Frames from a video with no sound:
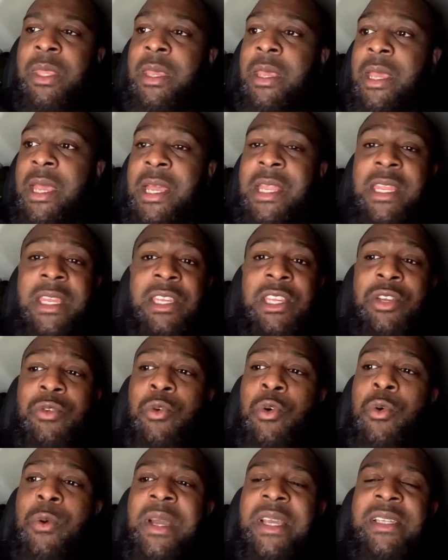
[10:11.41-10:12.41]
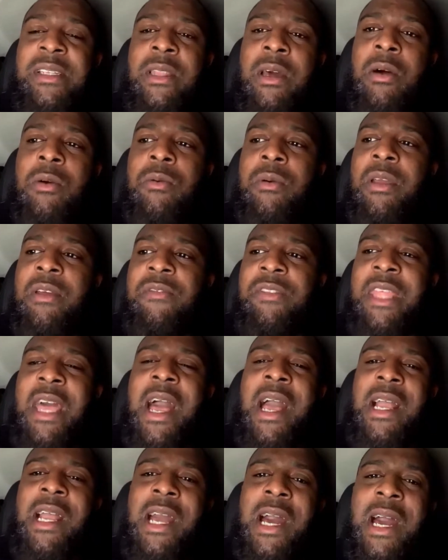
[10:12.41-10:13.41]
And you always know if
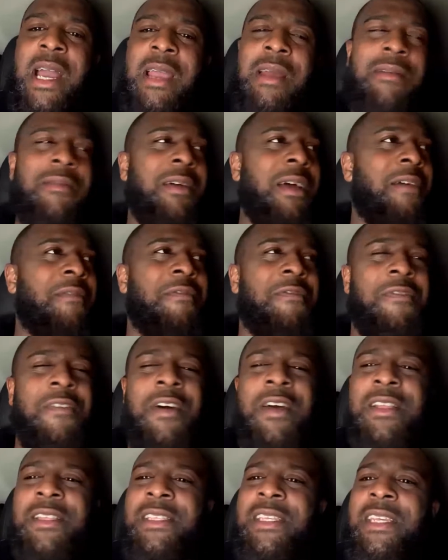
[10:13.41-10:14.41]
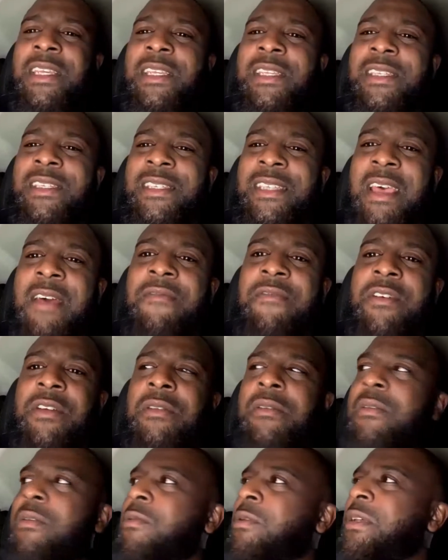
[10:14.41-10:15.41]
that guy at 37,
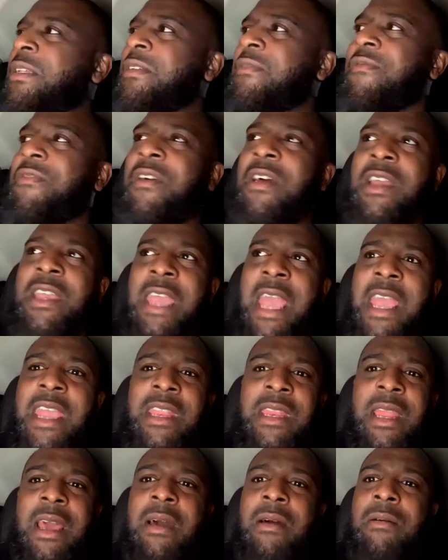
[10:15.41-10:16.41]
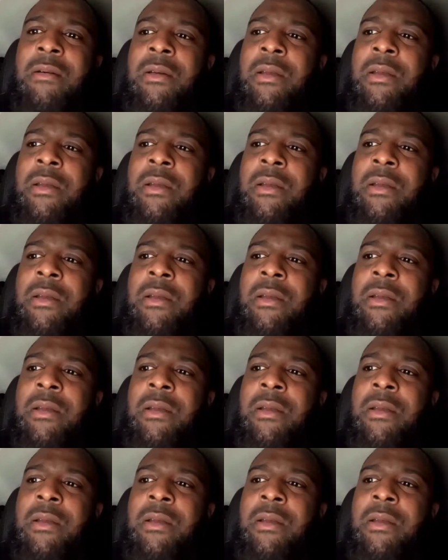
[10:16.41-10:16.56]
or is he 38 now?